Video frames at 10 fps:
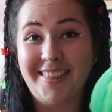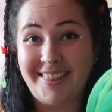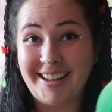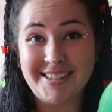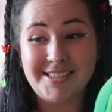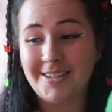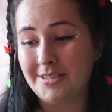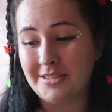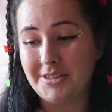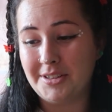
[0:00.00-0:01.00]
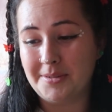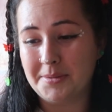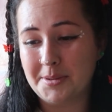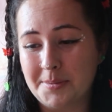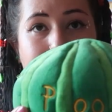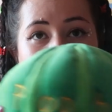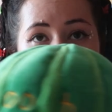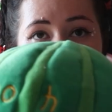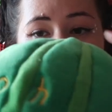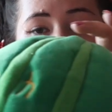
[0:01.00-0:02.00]
That is a lot of views.
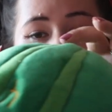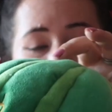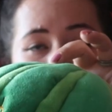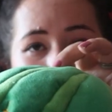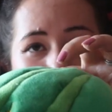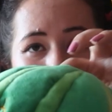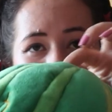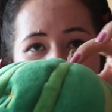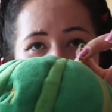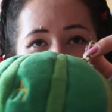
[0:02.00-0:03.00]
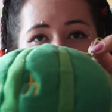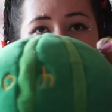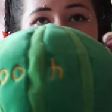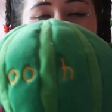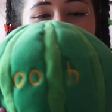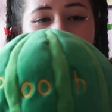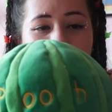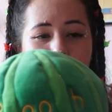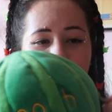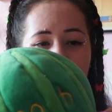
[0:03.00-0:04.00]
But let's open him up, have a
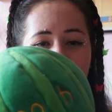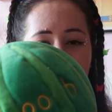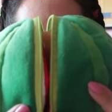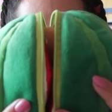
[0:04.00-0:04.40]
look.